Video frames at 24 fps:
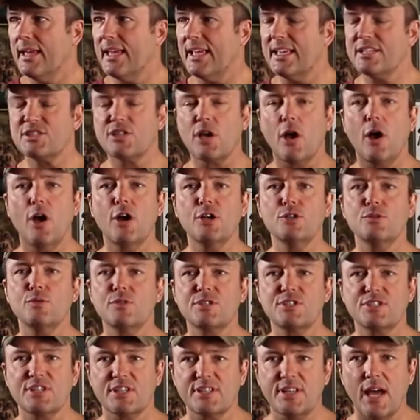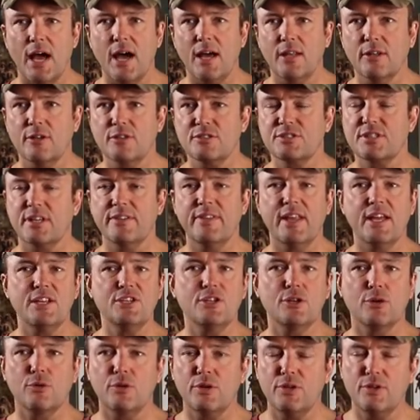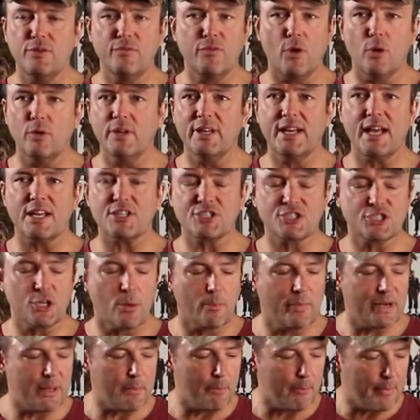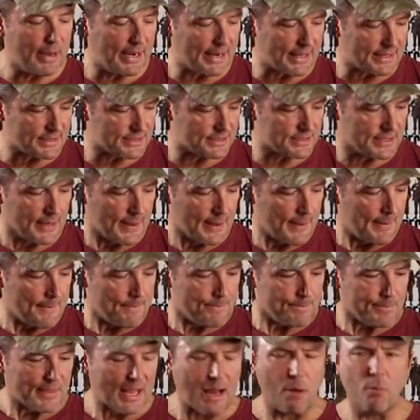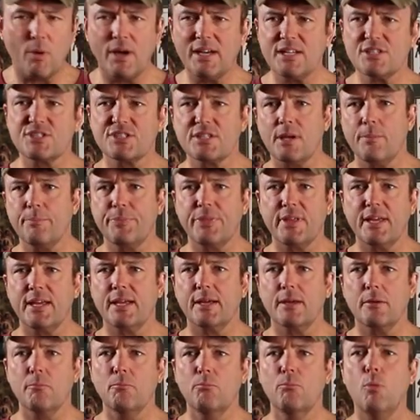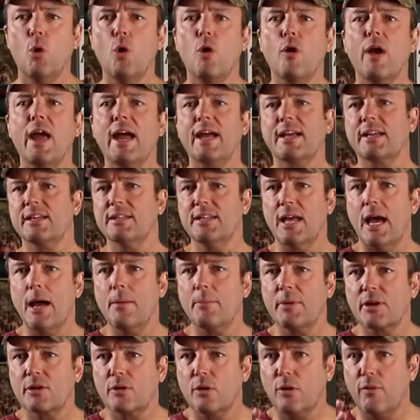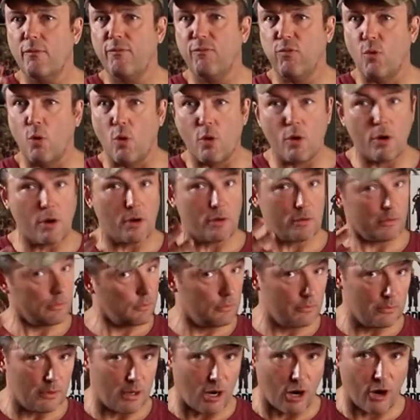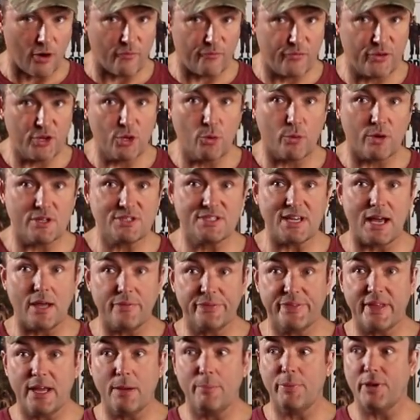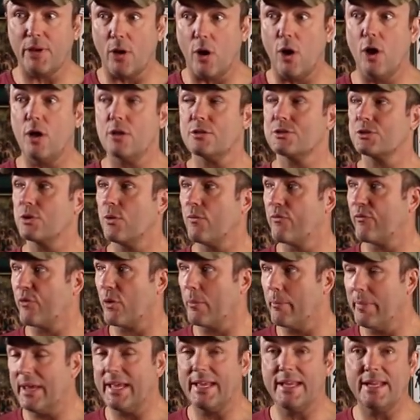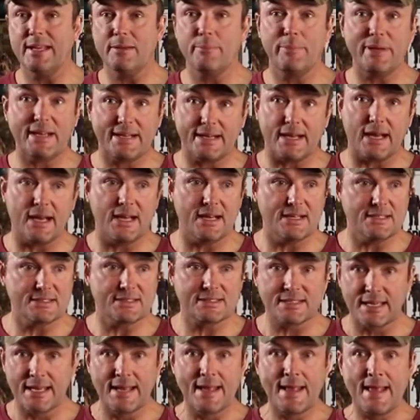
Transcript: is hundreds of dollars, and then you've only got so many minutes. I wanted something more economical for our viewers out there, but also for me, because